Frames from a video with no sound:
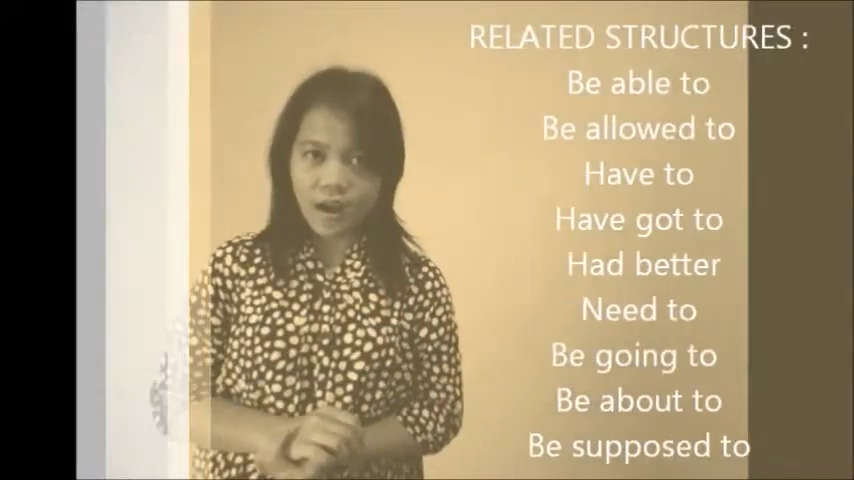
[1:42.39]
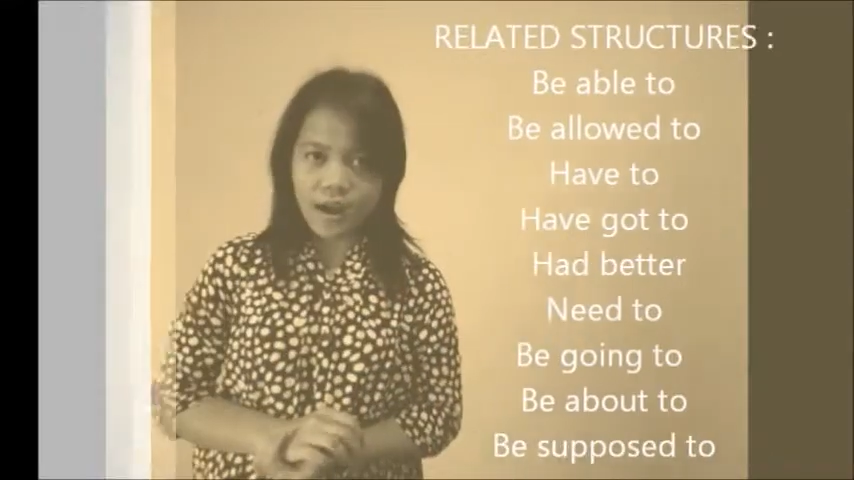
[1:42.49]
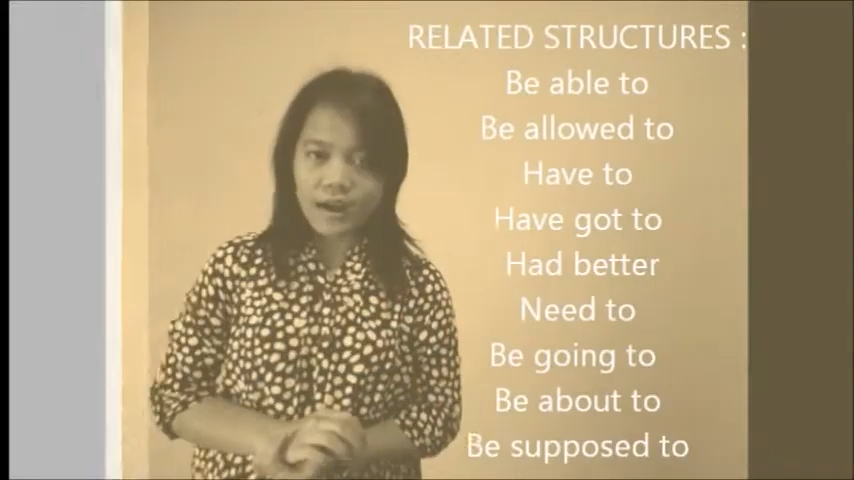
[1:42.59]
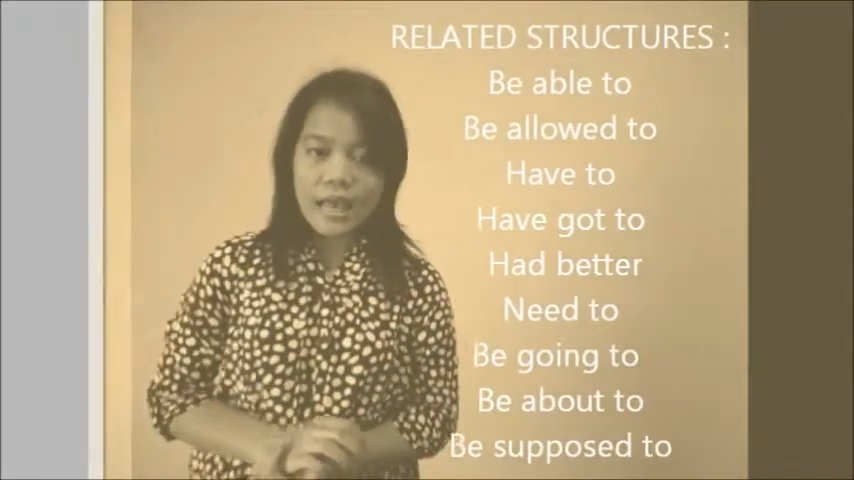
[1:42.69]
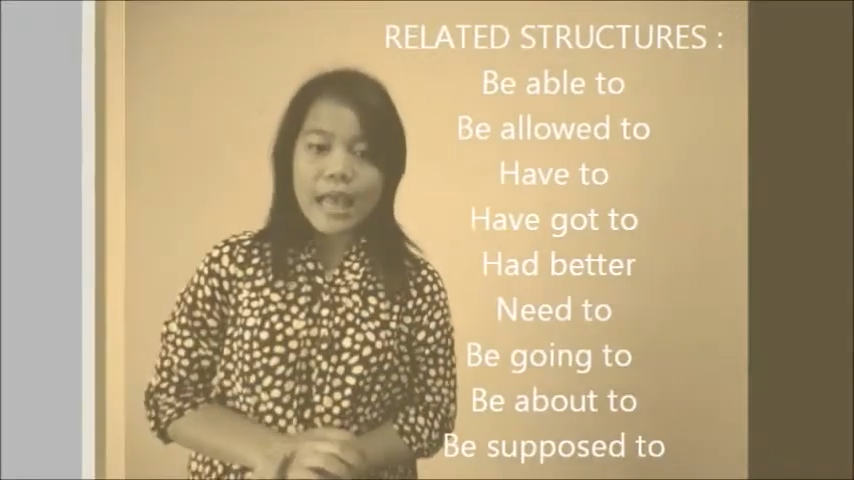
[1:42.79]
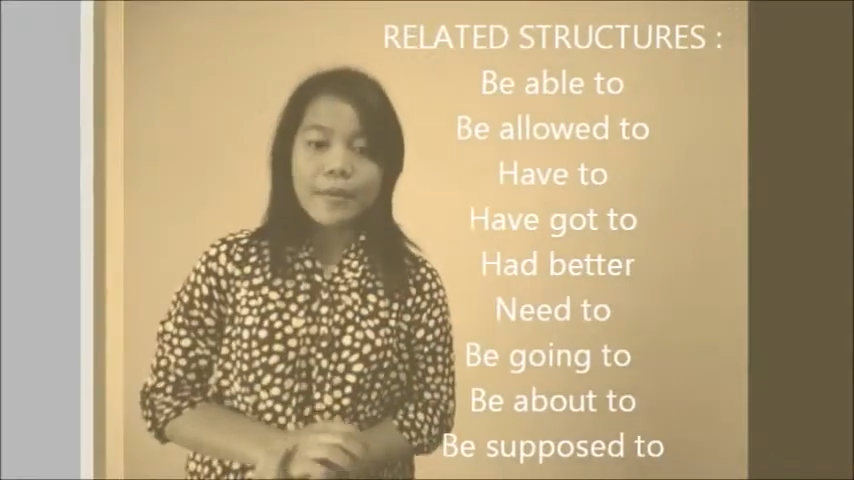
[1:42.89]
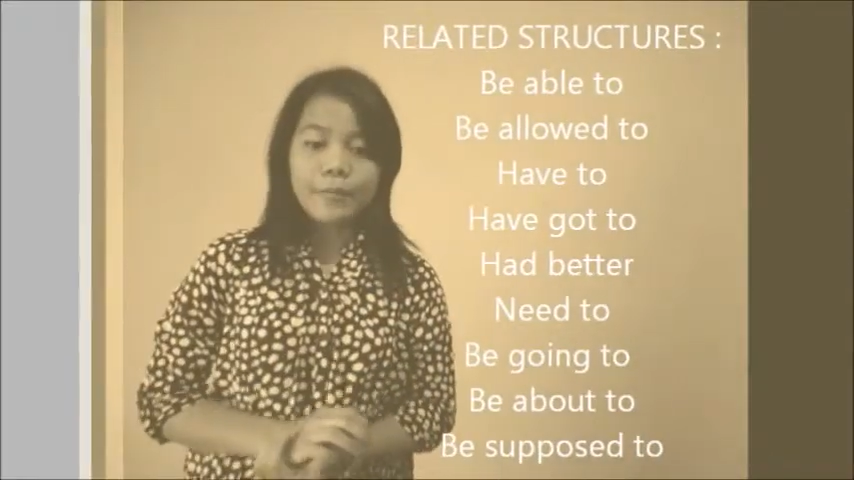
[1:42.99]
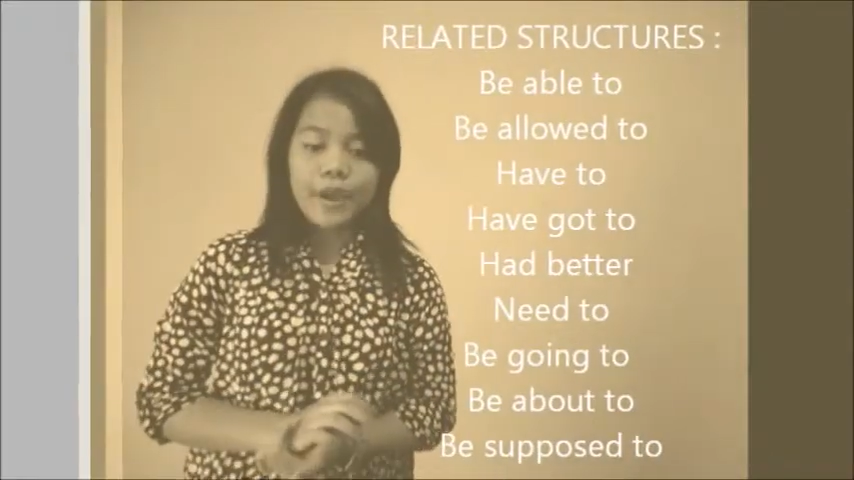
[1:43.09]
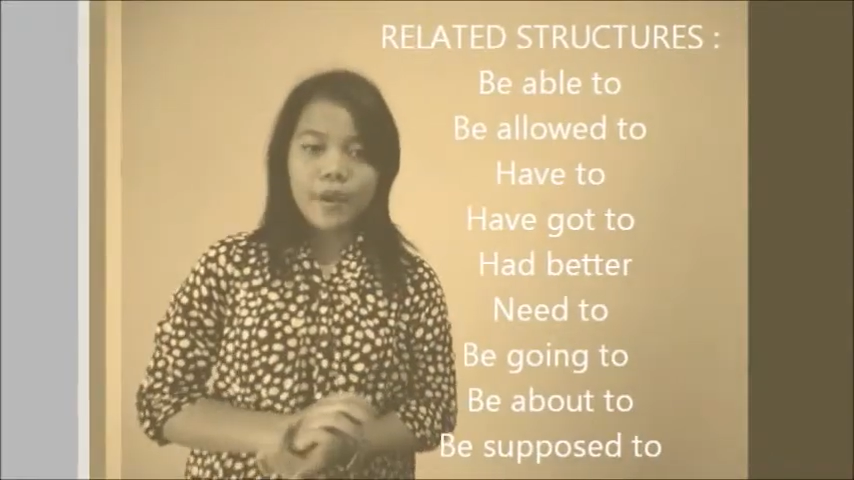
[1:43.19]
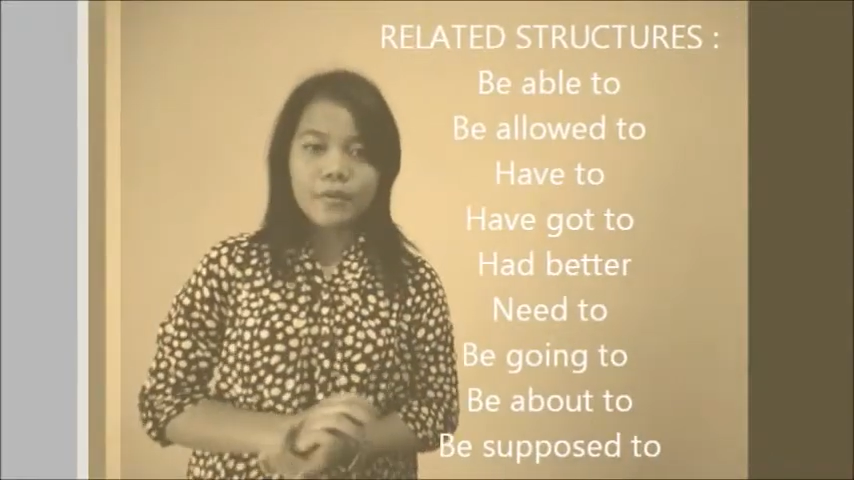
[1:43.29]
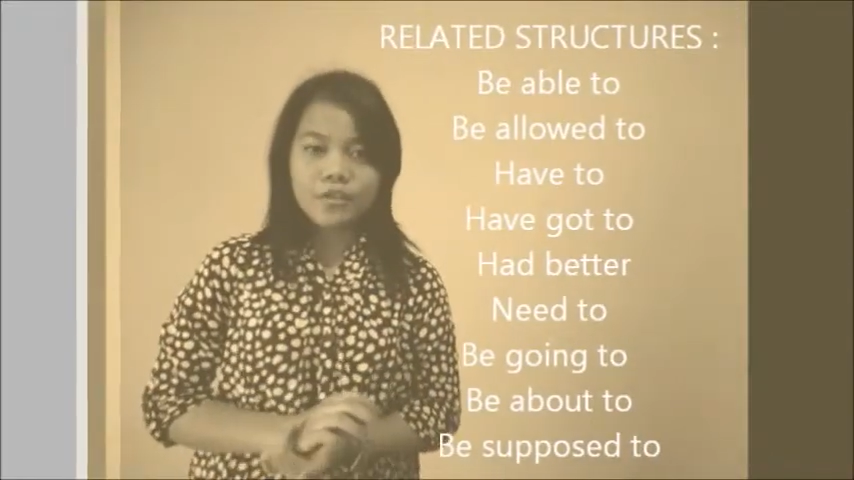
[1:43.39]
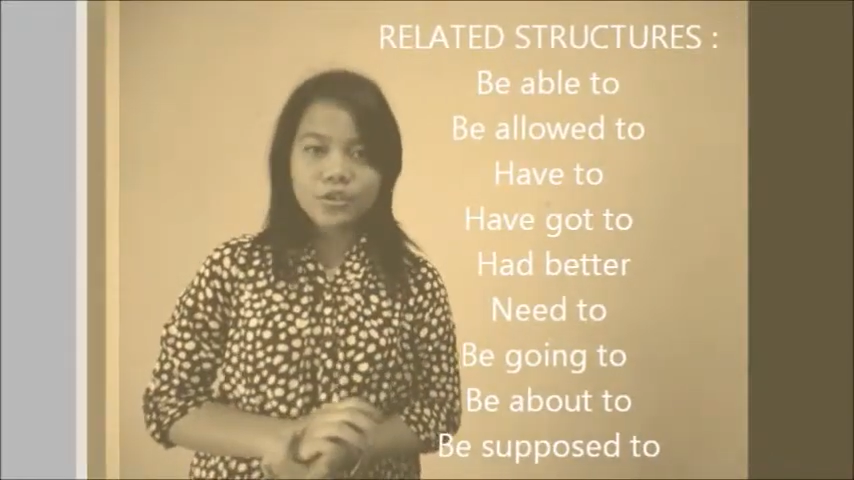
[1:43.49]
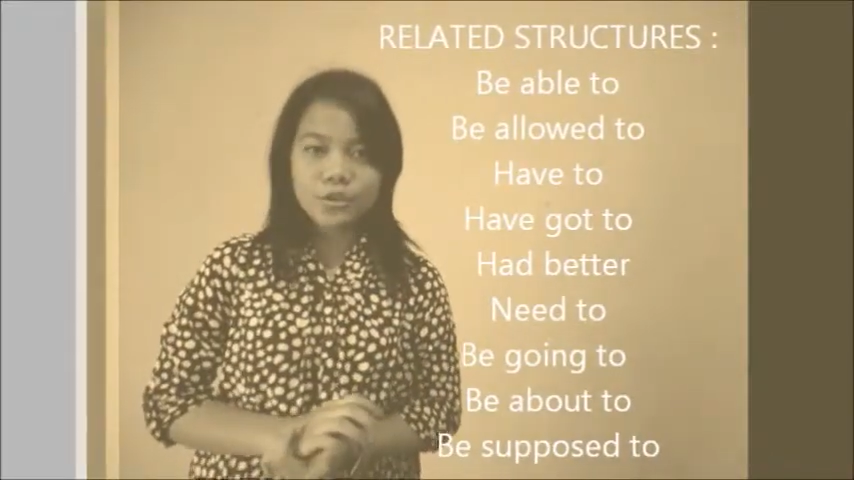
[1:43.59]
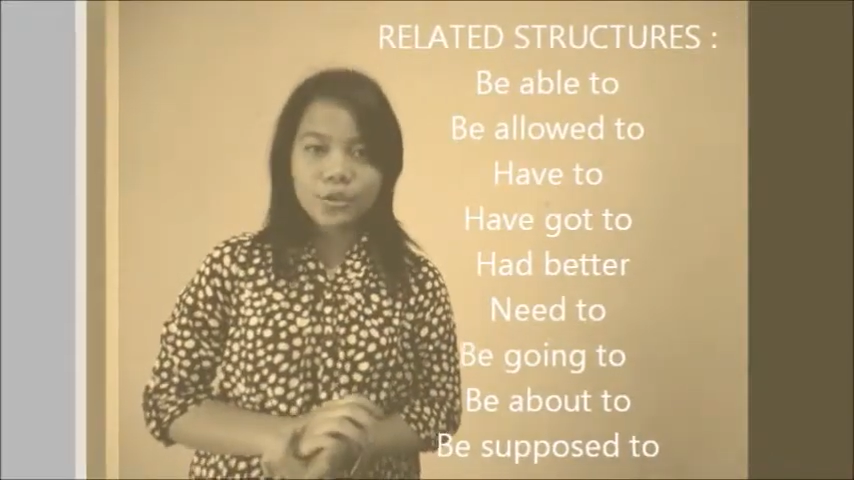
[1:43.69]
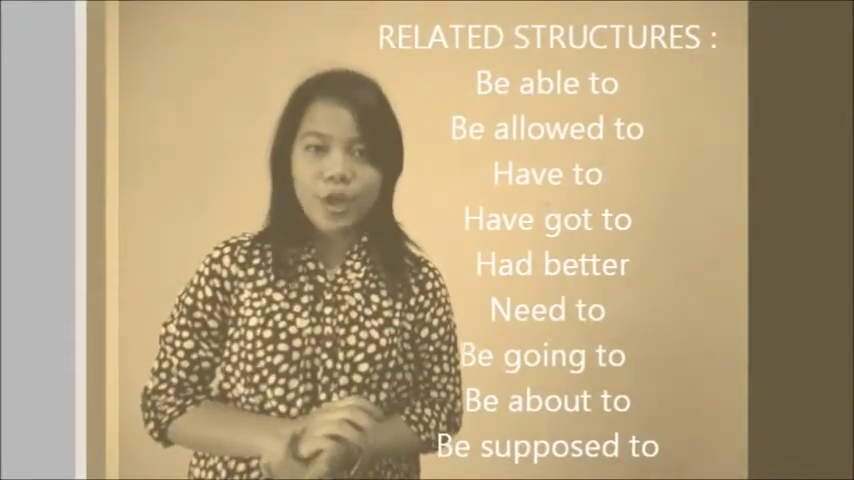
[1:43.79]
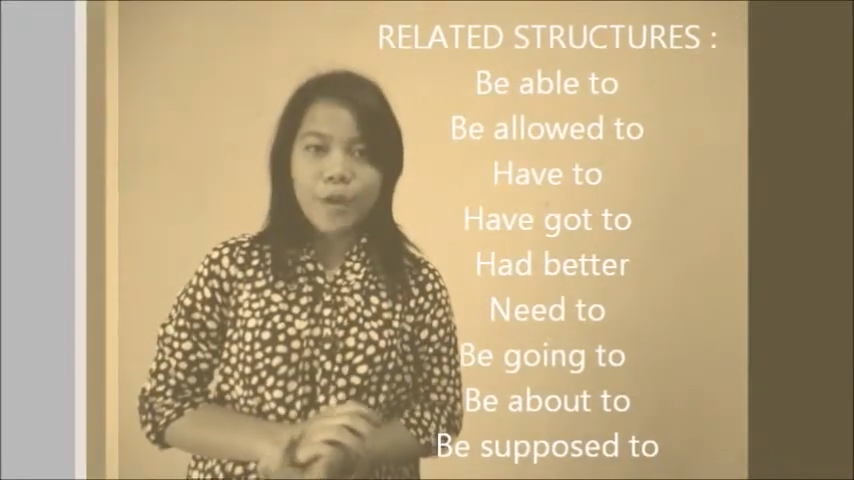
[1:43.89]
are be able to,